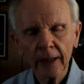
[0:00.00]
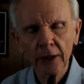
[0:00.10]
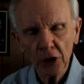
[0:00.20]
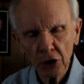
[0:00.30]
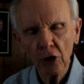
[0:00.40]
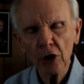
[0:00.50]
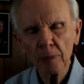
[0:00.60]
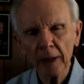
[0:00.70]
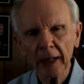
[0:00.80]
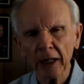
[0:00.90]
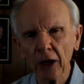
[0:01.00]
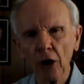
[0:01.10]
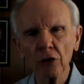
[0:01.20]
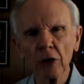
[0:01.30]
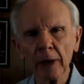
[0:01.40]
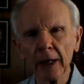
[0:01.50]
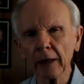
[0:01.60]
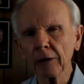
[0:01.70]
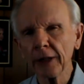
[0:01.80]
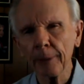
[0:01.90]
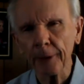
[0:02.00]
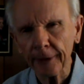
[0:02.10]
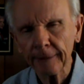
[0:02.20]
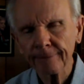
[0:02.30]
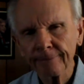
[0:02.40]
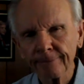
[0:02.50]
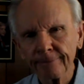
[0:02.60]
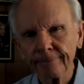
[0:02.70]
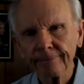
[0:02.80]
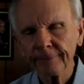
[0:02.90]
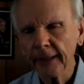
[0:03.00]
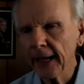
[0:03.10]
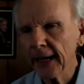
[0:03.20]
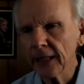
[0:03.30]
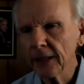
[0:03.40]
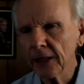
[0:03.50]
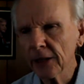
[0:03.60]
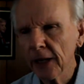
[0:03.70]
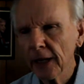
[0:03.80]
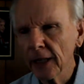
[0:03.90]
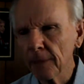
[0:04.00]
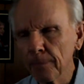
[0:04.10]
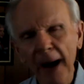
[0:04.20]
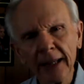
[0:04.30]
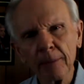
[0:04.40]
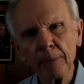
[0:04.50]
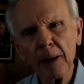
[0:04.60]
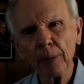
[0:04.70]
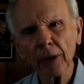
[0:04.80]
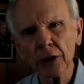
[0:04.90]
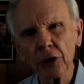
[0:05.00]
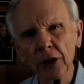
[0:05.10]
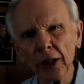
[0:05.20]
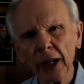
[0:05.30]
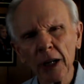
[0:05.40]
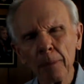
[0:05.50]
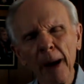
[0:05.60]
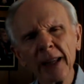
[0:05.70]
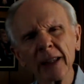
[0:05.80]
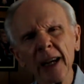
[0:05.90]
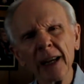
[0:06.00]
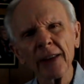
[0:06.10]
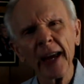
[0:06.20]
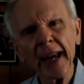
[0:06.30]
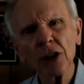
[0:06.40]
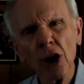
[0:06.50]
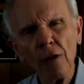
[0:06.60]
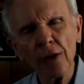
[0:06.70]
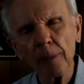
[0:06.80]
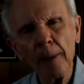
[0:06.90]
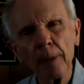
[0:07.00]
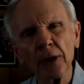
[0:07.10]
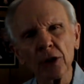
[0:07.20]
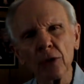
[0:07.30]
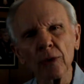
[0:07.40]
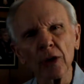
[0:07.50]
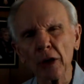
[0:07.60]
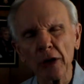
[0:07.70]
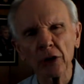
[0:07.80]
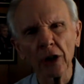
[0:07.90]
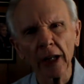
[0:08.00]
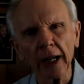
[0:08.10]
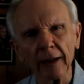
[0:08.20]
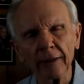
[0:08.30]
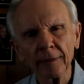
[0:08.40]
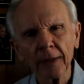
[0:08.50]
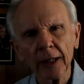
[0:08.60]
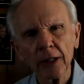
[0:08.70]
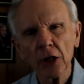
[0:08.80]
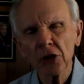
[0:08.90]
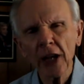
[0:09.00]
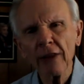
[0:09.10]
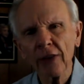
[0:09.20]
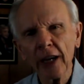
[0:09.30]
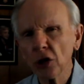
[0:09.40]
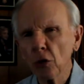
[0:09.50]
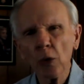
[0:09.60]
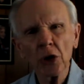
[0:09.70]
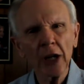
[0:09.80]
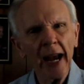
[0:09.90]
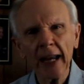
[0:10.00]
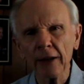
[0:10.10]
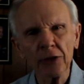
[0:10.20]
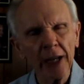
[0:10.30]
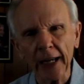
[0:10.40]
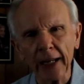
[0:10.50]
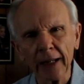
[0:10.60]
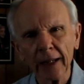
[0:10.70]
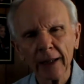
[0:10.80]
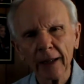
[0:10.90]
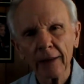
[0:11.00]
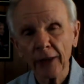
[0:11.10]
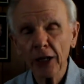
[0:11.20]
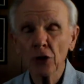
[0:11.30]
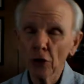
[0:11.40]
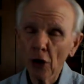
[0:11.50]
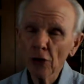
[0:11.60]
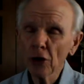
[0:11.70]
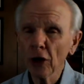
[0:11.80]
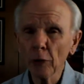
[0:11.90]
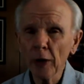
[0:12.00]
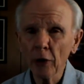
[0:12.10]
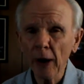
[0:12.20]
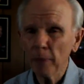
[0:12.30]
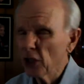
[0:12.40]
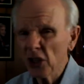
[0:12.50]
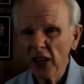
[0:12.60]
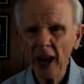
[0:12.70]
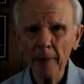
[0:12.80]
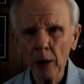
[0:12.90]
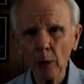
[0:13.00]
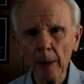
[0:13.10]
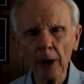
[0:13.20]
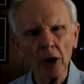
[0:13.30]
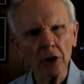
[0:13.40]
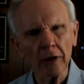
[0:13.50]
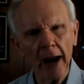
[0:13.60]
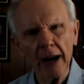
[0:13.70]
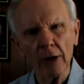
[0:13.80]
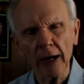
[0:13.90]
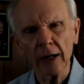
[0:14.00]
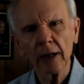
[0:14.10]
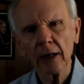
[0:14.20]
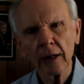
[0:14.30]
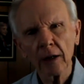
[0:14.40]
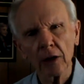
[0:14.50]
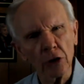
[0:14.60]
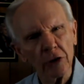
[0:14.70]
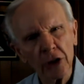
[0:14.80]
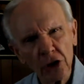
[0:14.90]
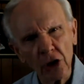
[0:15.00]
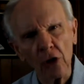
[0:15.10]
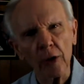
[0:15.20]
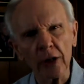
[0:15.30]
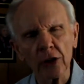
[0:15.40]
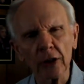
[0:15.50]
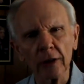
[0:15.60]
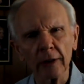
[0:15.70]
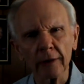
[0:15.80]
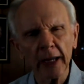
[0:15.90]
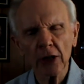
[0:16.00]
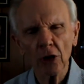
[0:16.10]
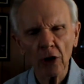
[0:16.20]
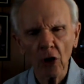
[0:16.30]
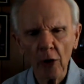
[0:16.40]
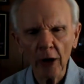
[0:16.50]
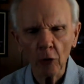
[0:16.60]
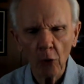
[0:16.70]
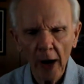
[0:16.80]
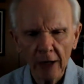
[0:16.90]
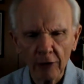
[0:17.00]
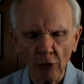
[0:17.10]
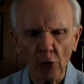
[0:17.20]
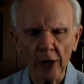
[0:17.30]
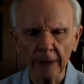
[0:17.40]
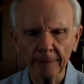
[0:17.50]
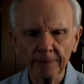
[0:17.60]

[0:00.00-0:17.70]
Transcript: Discouragement can cause you to be ill-tempered. Yeah, you just you bite the people that you you bite the, the heads off of the people that you, you that you love. You say things you wish you hadn't have said, things you know you're going to regret, but you say them anyway because you're angry, because you're discouraged. Things aren't going right for you.